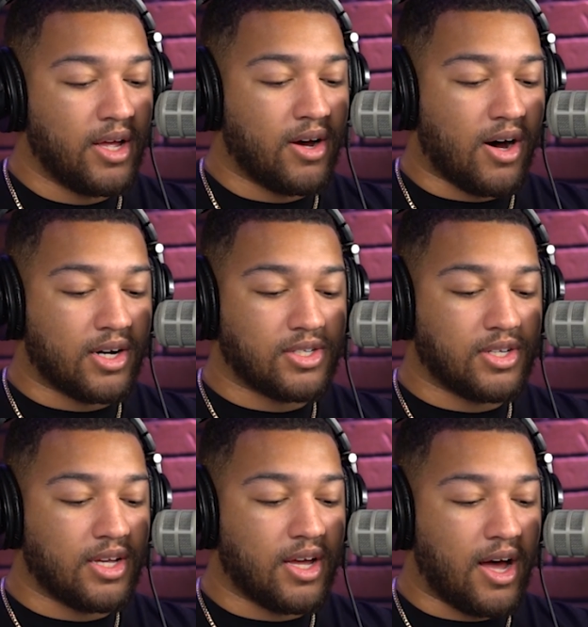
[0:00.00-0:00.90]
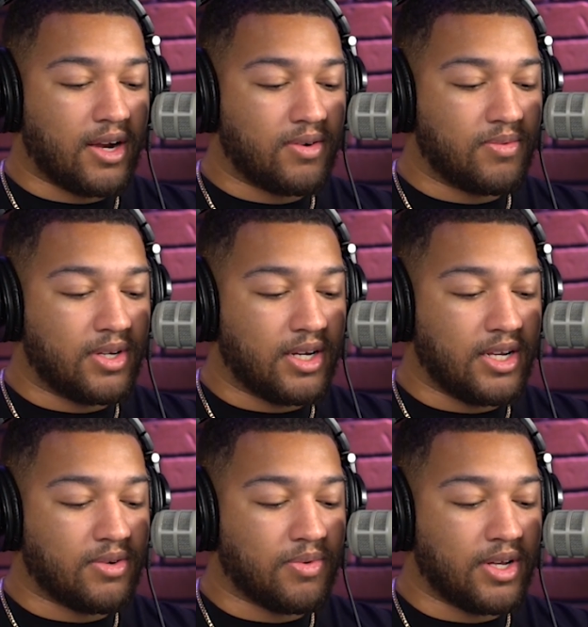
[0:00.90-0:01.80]
Honestly, I don't really
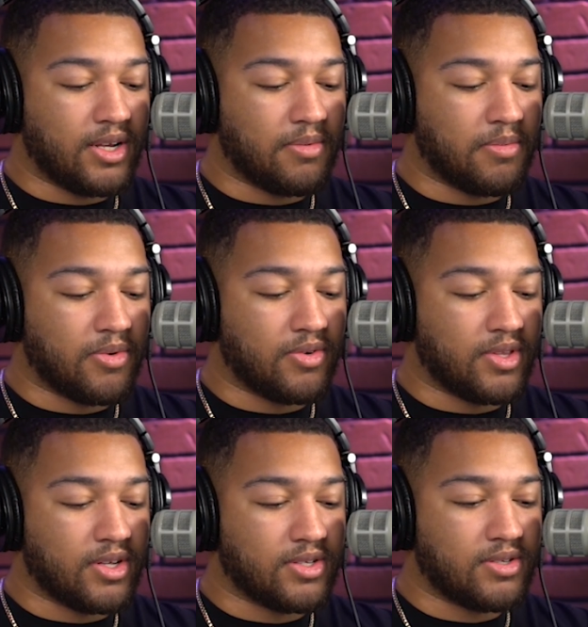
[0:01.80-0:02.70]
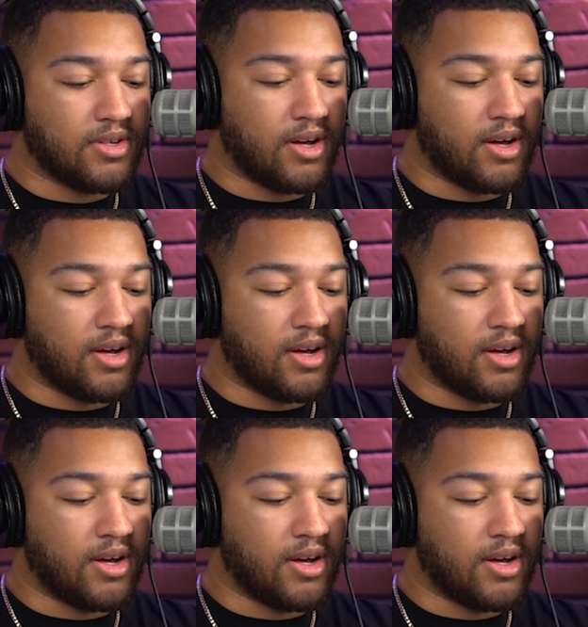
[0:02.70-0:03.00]
need to read any more of this.